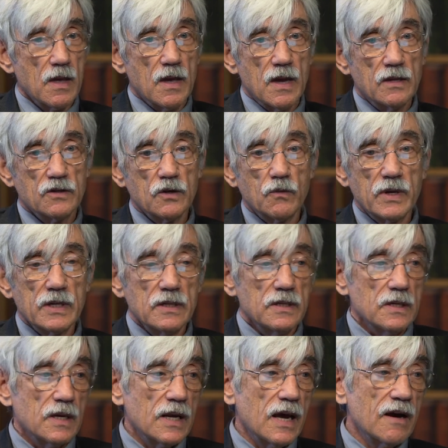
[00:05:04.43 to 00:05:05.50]
And so what he
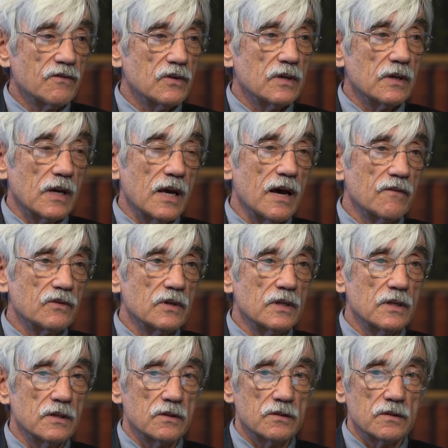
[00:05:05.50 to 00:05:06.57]
did after
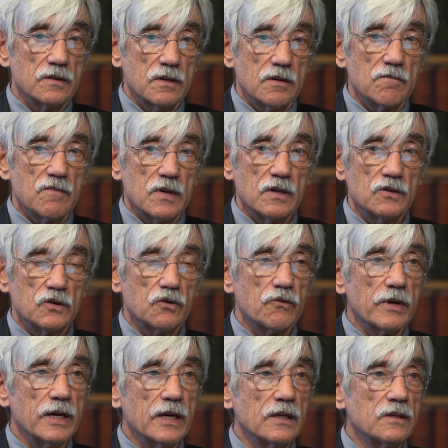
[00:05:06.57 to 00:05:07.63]
his
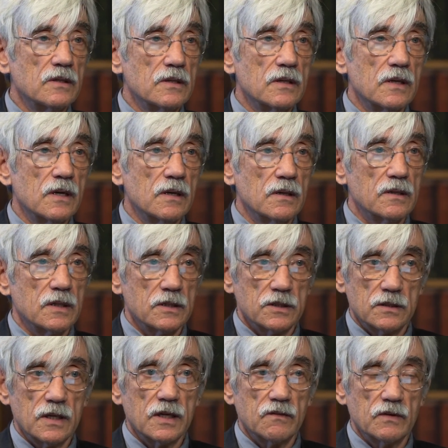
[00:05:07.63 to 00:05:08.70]
grand
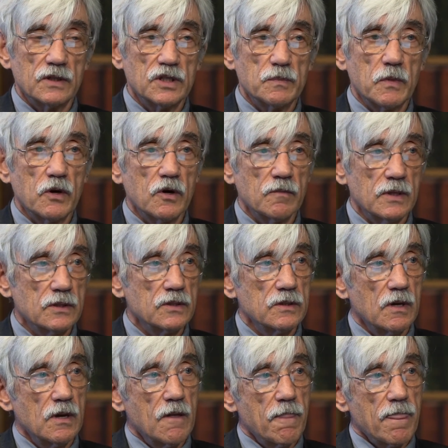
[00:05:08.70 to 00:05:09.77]
set of experiments,
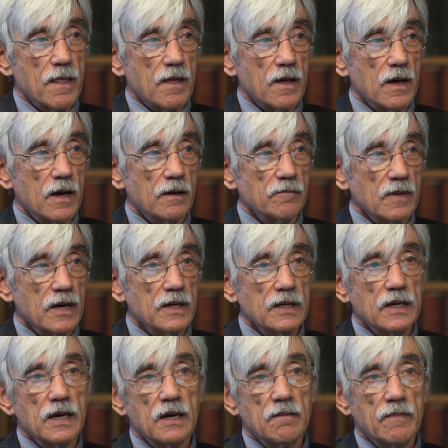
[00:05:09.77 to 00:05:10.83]
and he
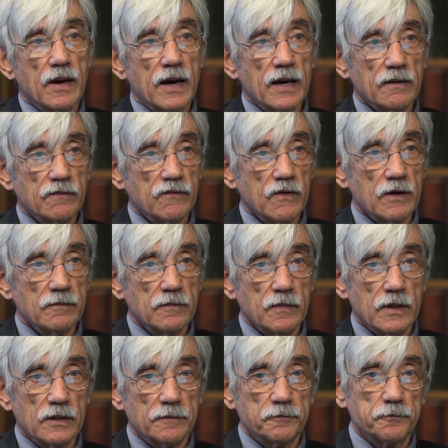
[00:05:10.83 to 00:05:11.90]
came back
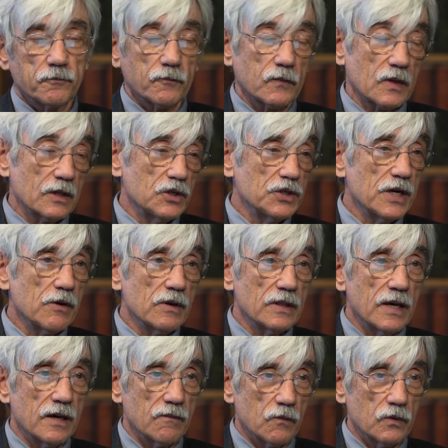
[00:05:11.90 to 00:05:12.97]
from sharing
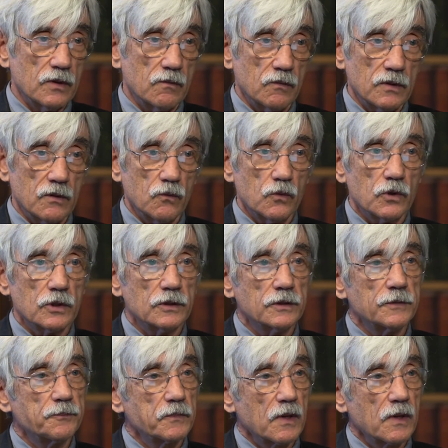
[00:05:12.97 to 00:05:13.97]
that with the world,